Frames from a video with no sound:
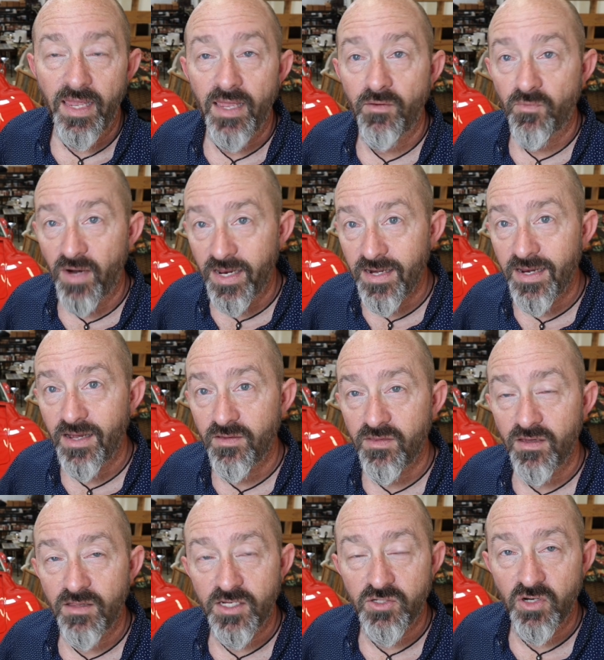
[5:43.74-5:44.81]
And right now, the
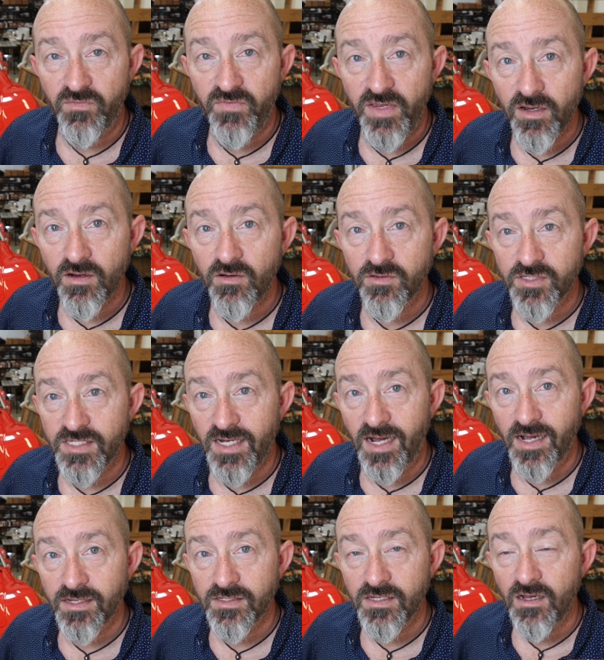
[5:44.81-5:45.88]
electric vehicle
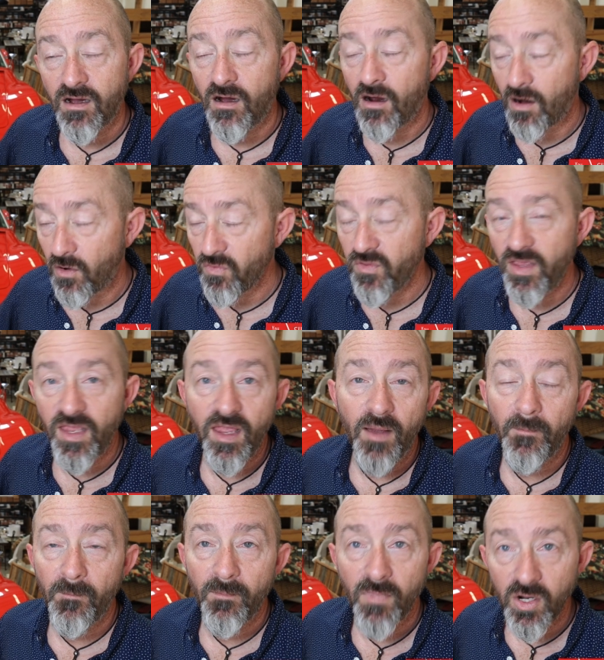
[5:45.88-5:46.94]
stocks are the
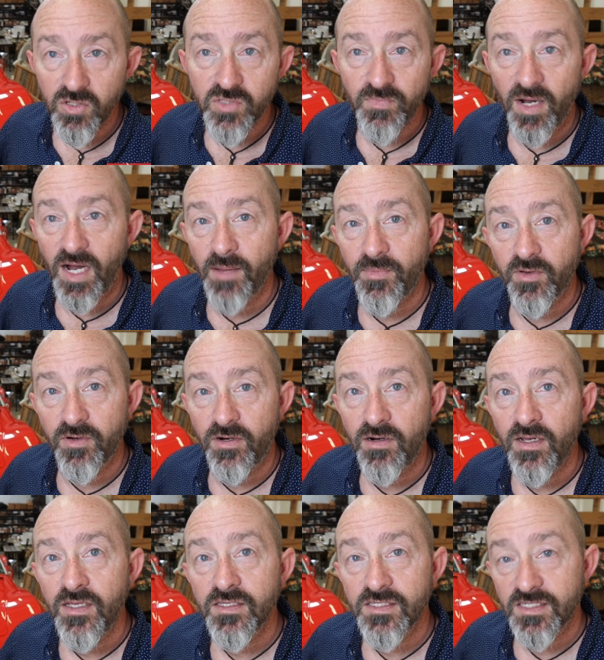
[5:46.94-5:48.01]
most popular
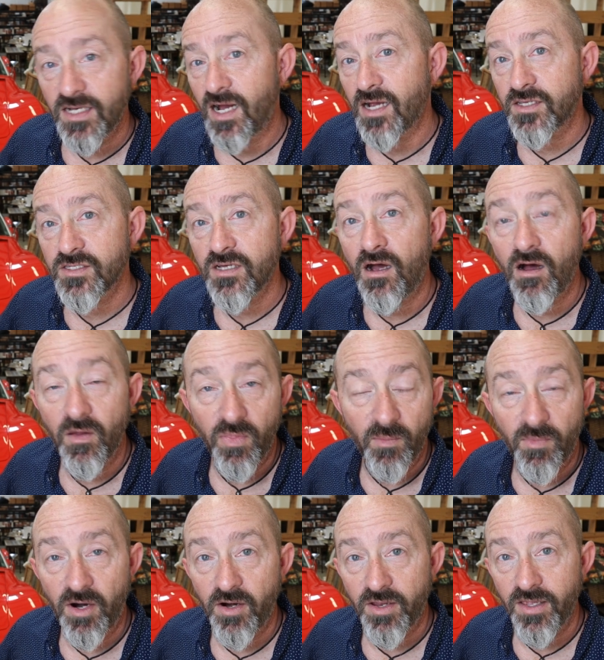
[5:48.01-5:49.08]
stocks on the
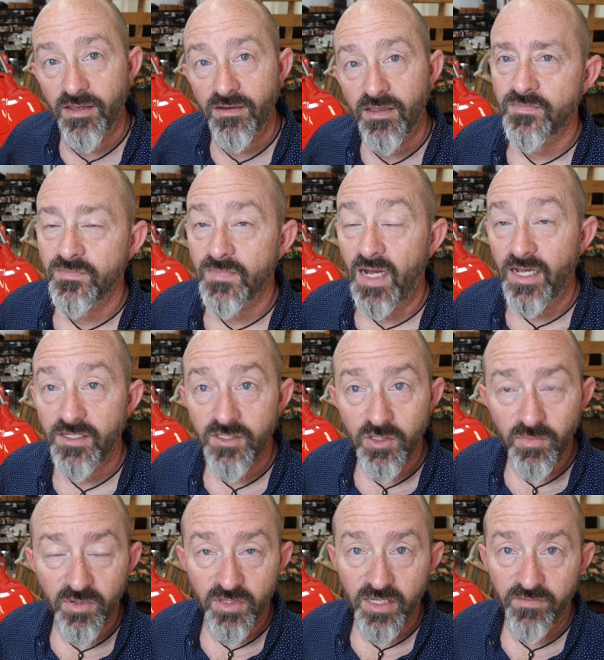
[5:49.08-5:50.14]
market. I
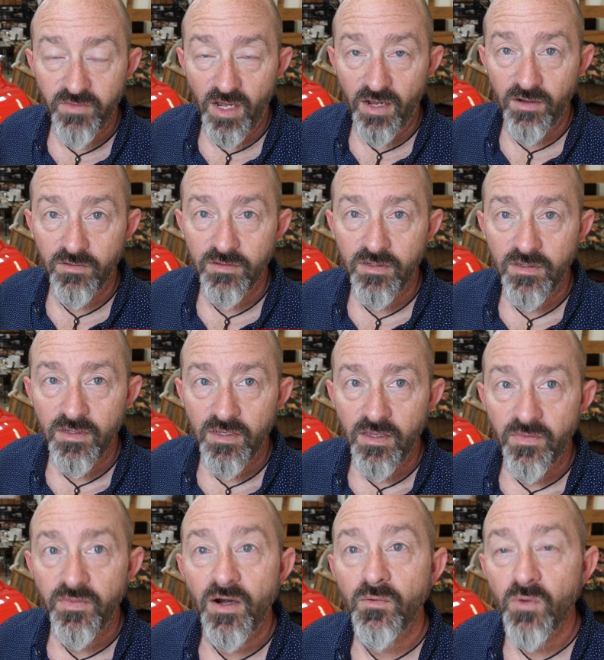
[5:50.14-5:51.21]
do believe, though,
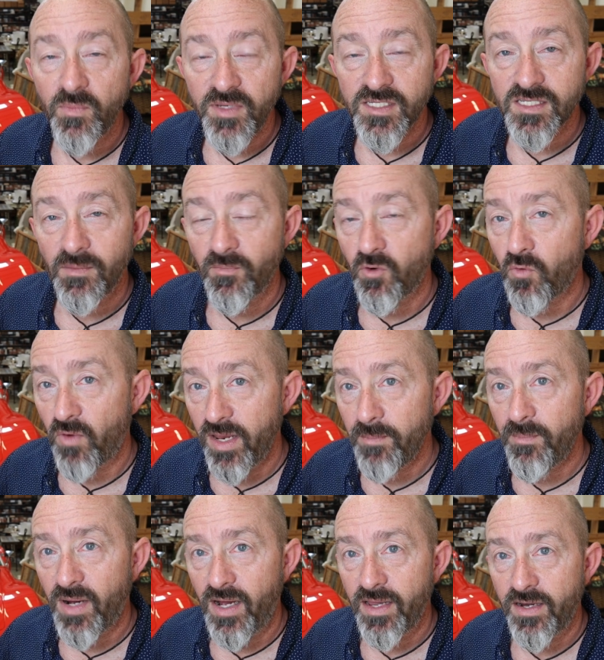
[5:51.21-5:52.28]
there will be some
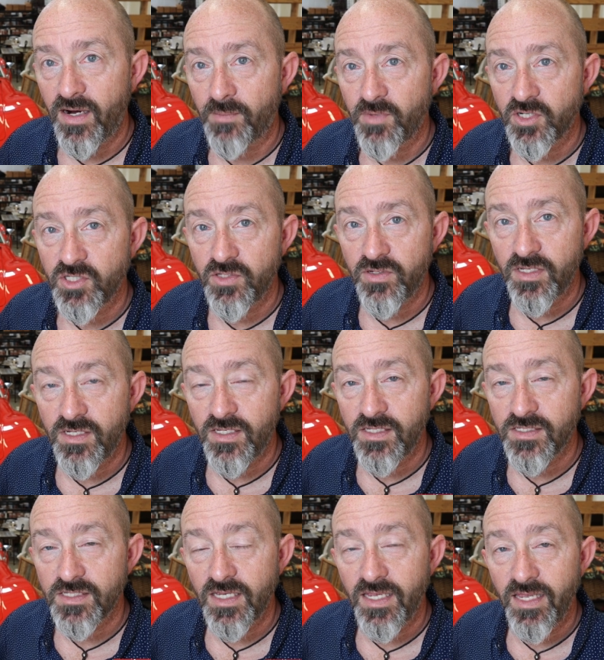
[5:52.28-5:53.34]
great buying
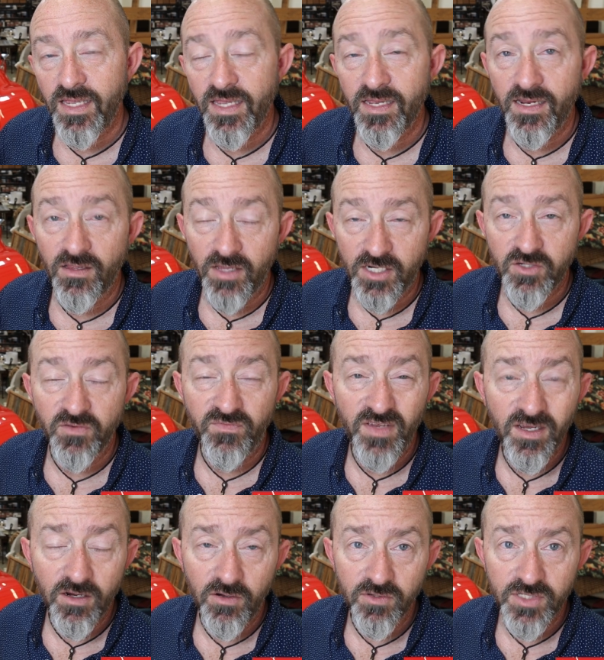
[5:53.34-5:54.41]
opportunities in electric
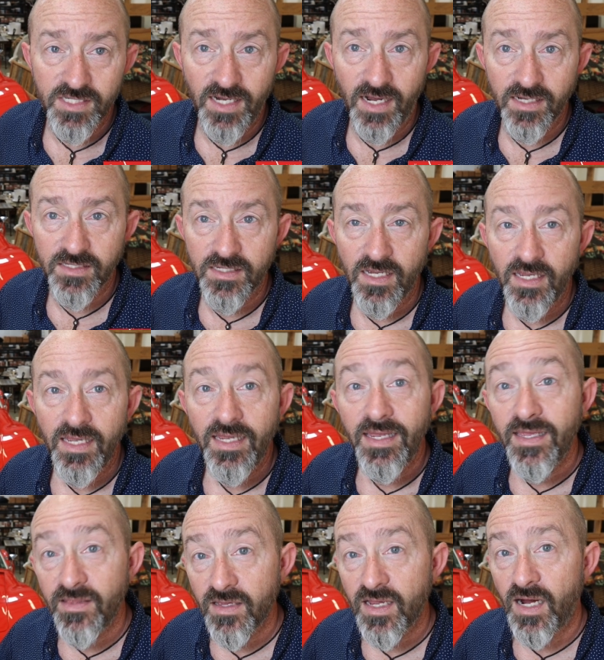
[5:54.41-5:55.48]
vehicle stocks
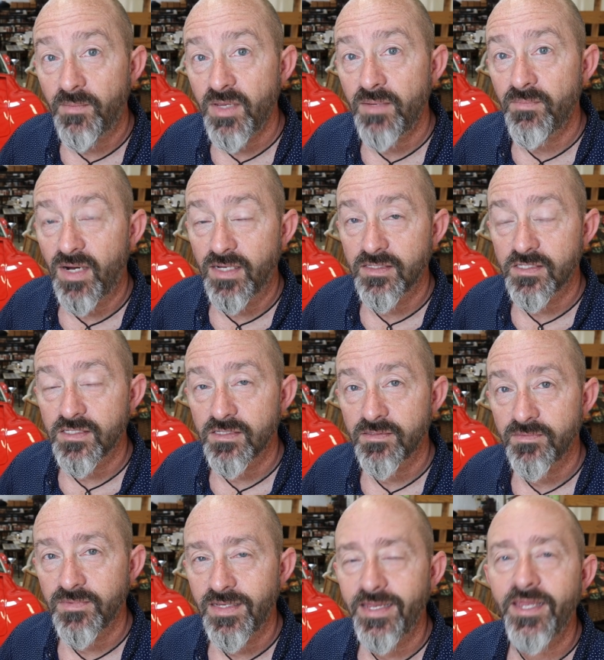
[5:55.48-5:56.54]
in the coming months.
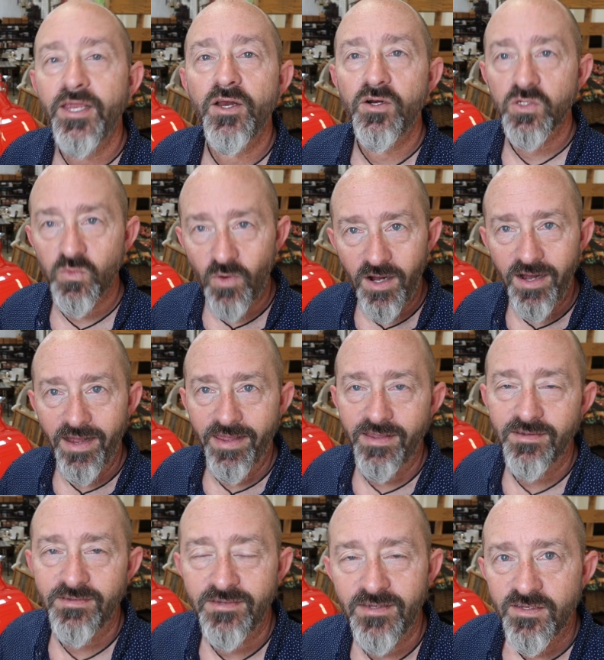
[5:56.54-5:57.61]
Here's why.